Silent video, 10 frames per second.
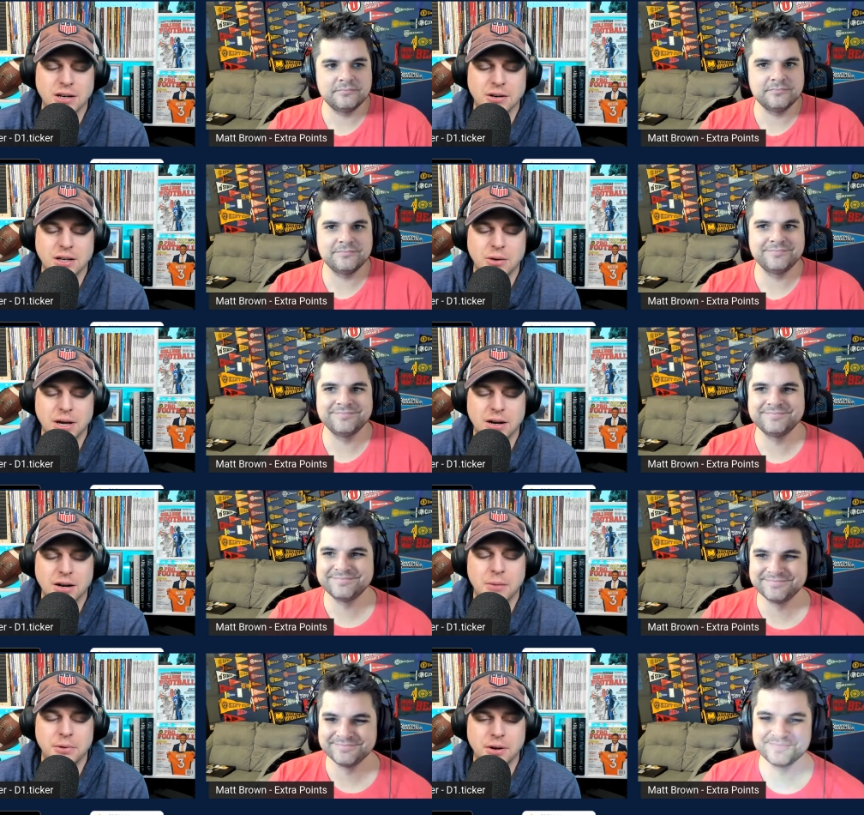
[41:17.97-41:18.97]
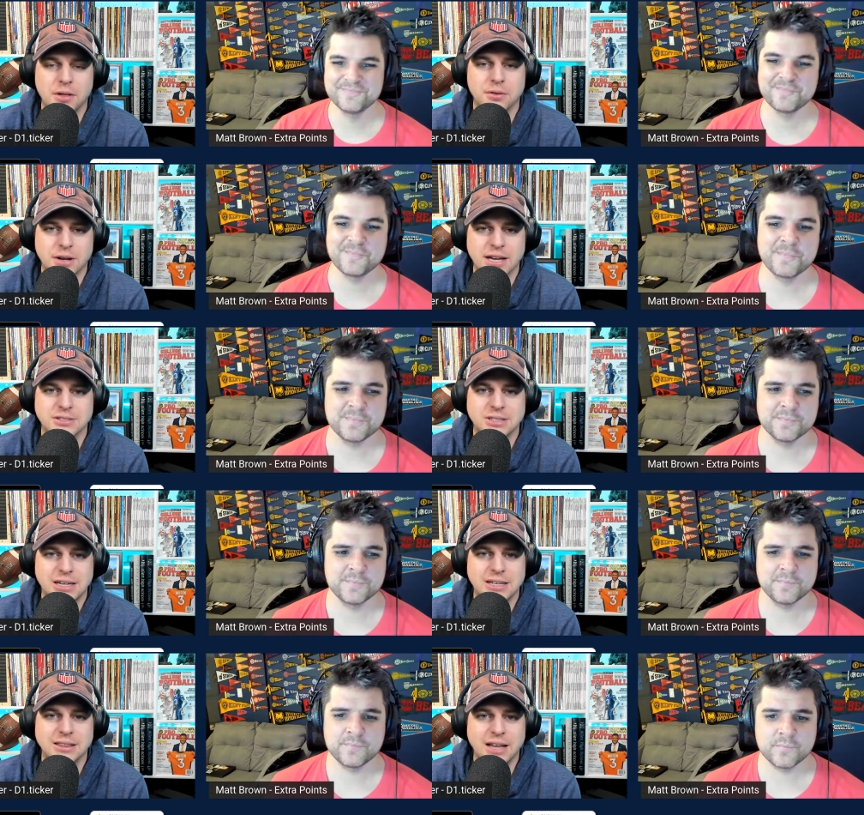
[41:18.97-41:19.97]
Speaker 1: and uh, we got a couple of other guests
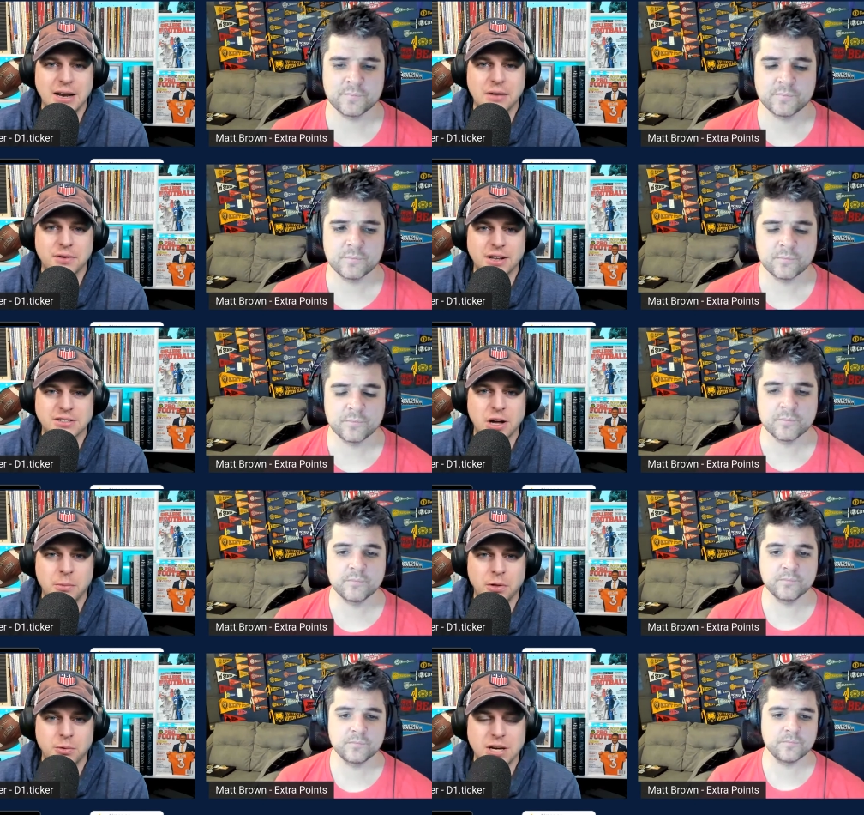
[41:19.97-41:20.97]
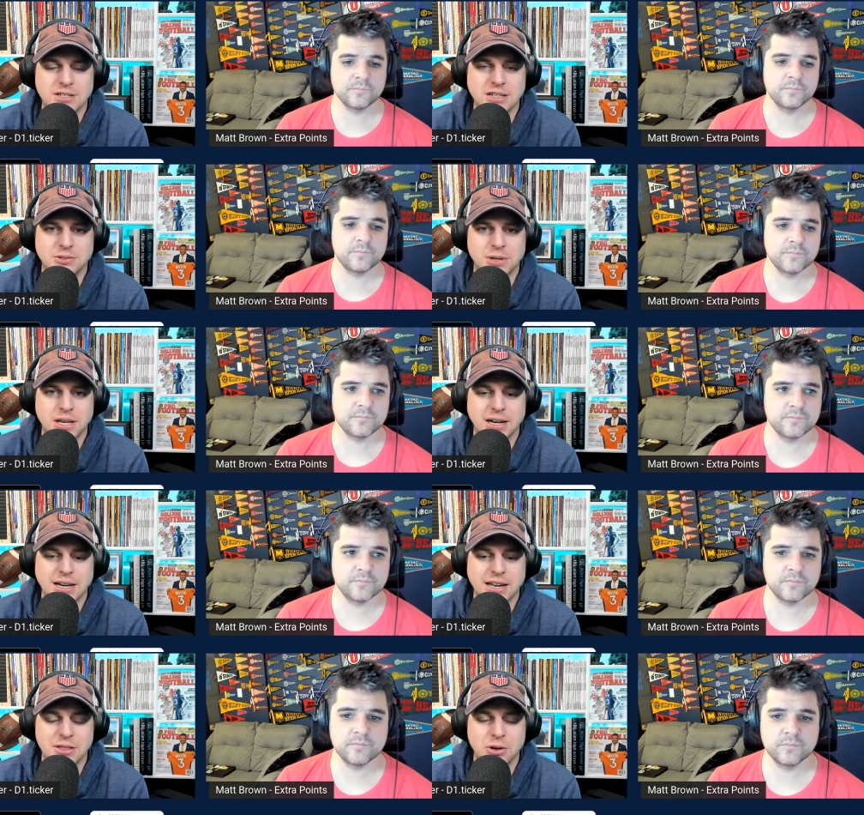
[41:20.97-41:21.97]
lined up for the next couple of weeks as we uh,
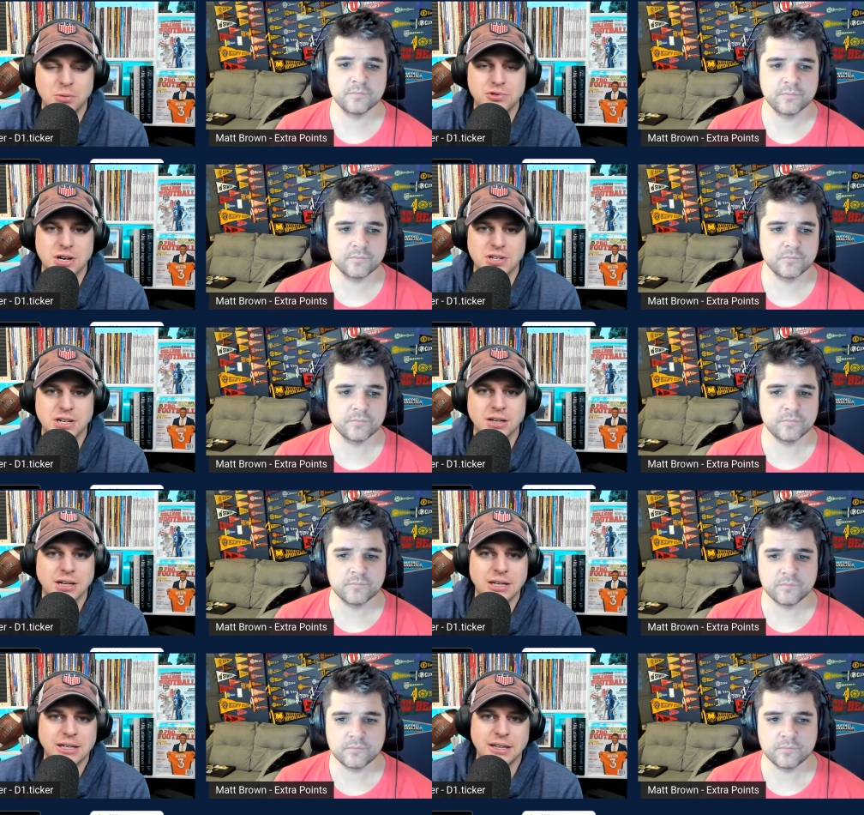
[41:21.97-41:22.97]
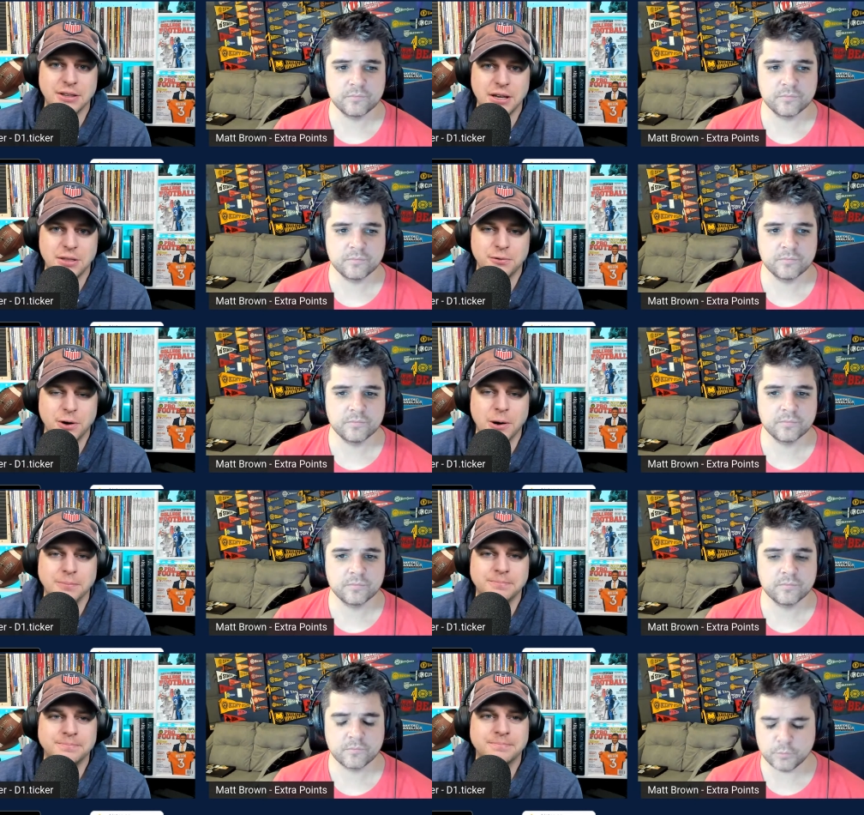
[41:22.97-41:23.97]
kind of hit the home stretch here in the in the fall.
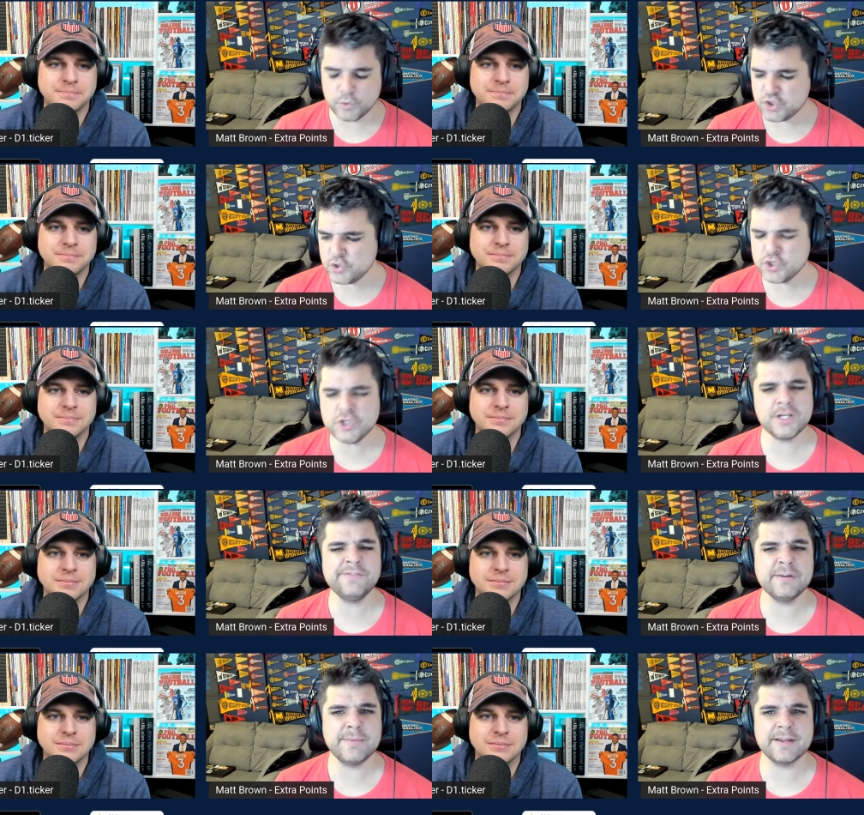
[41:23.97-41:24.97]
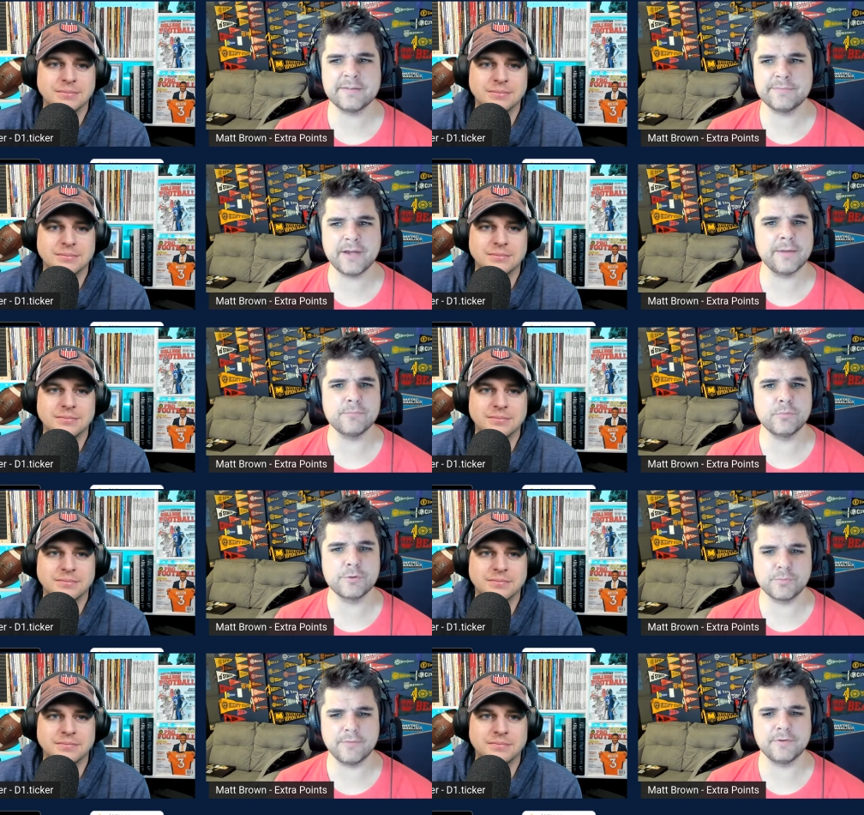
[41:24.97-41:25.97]
Speaker 2: We sh- you should definitely make some time
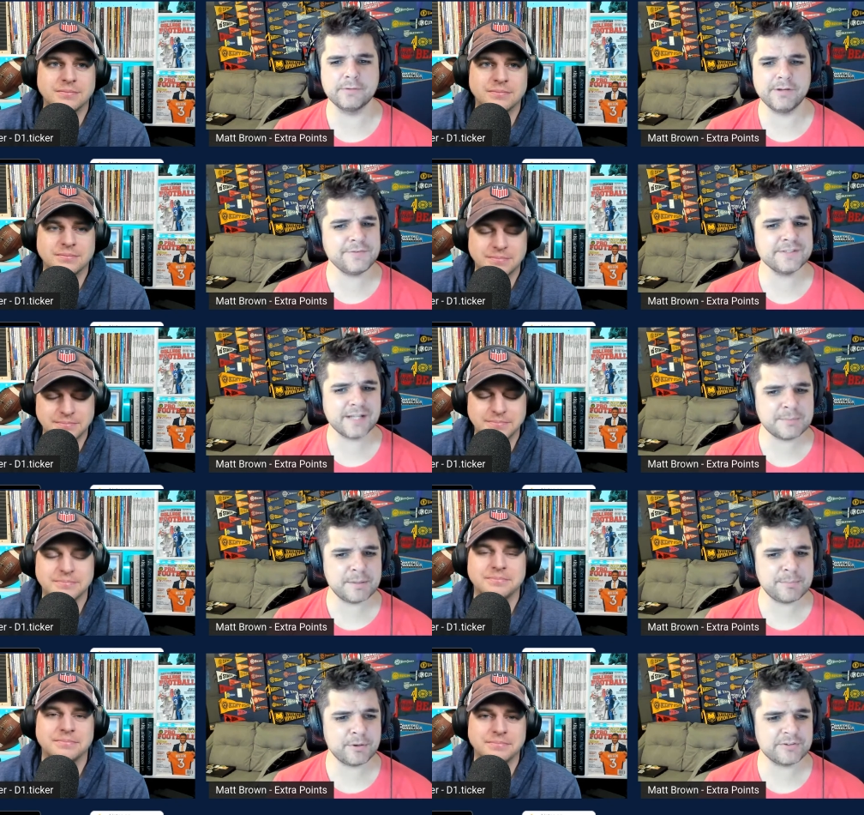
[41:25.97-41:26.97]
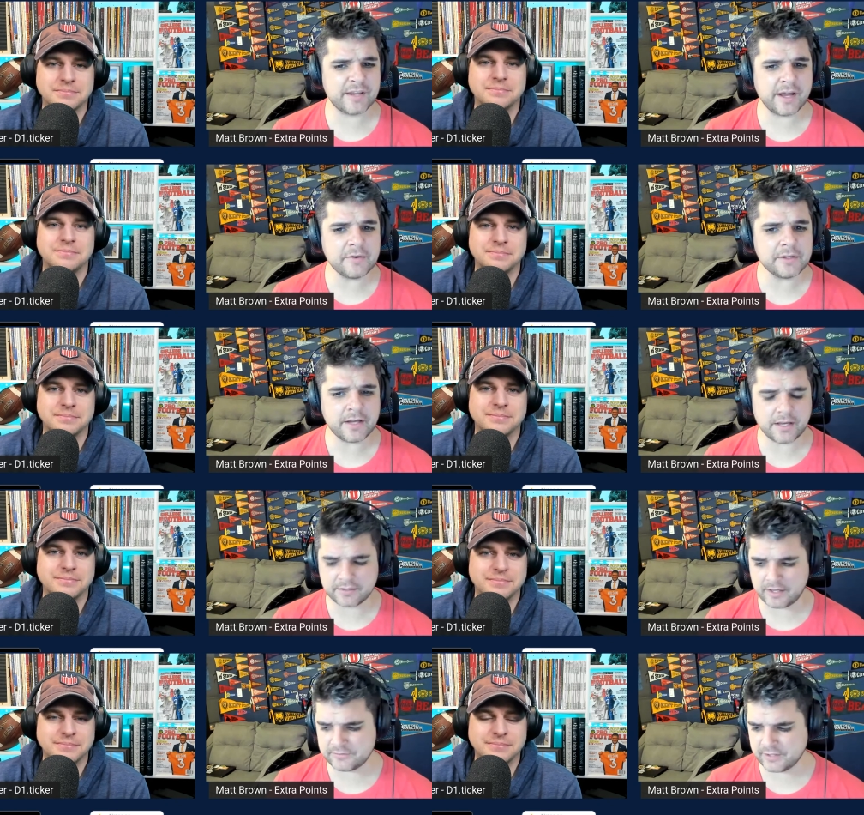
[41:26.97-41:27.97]
with Ruffin. Ruffin's got a big personality. I,
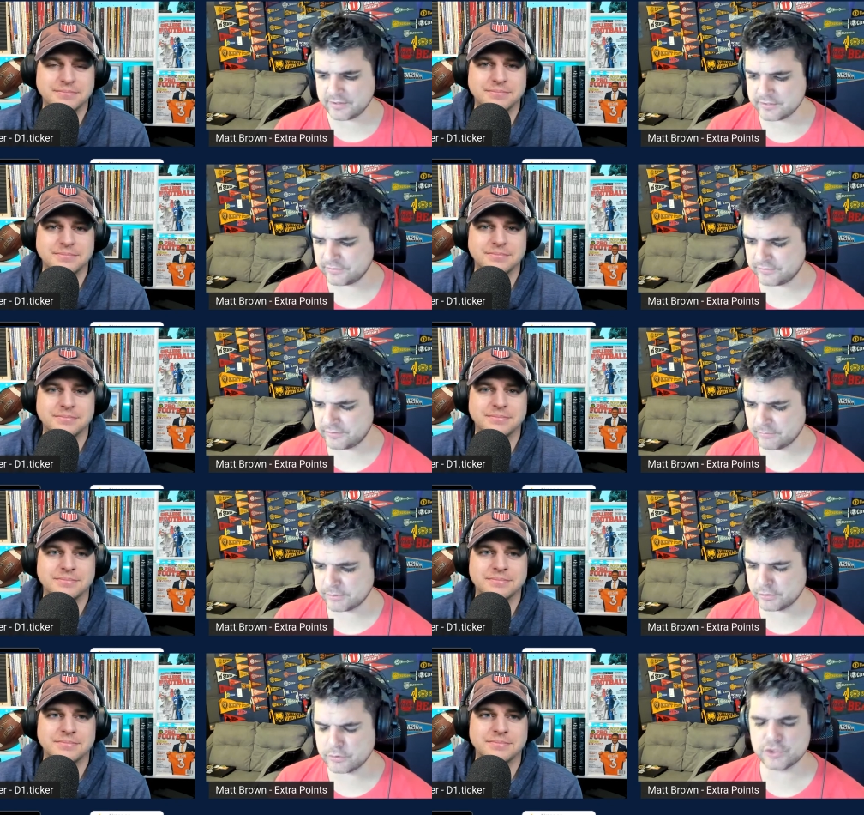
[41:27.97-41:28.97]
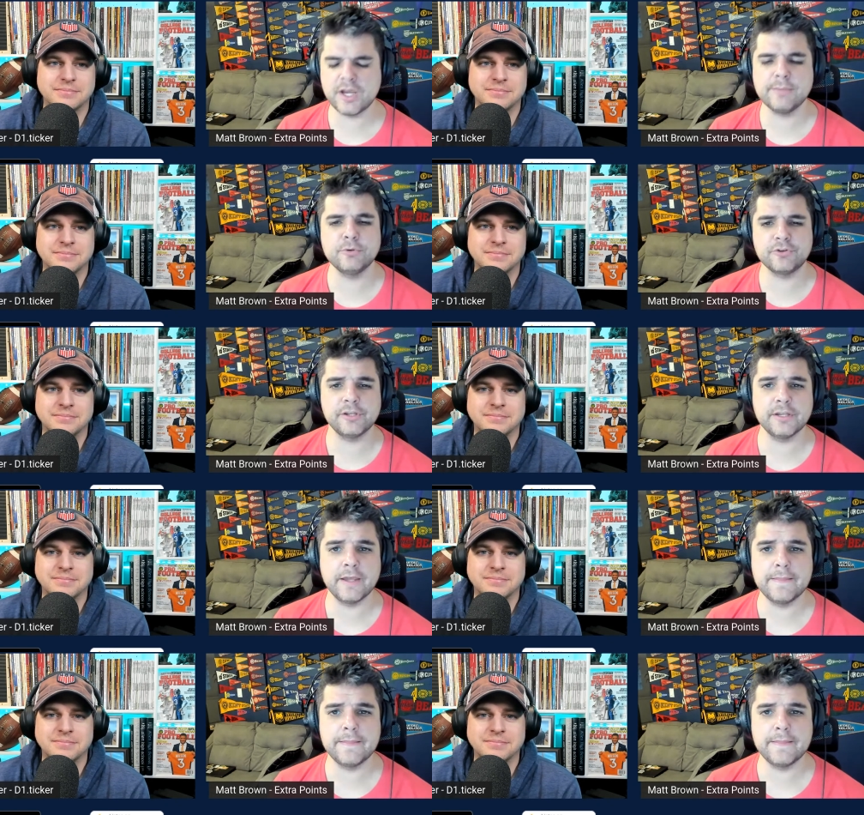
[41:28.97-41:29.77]
I say this as somebody who is shamelessly in